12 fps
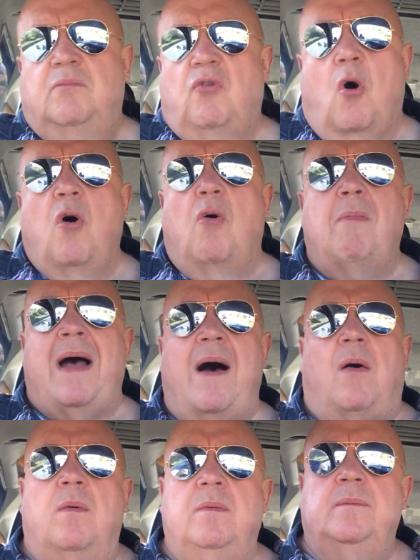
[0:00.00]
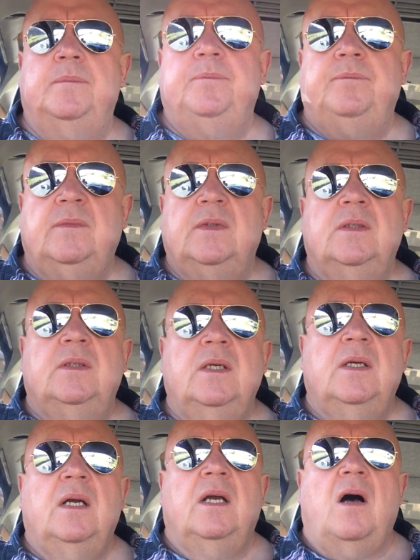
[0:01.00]
Royal Mail.
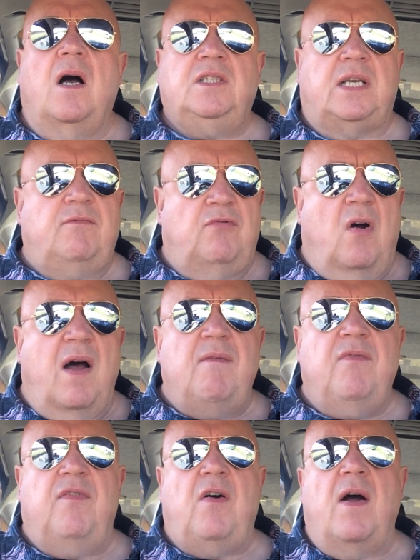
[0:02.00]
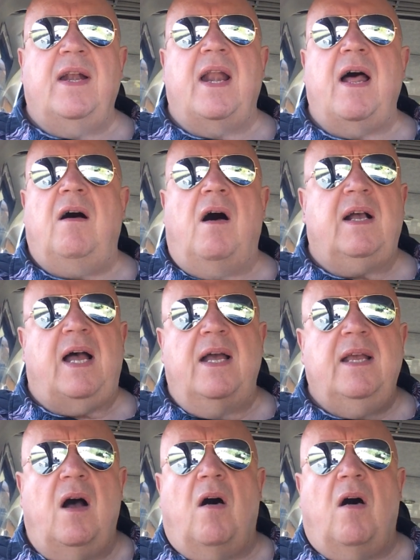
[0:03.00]
I said, right, fine, okay,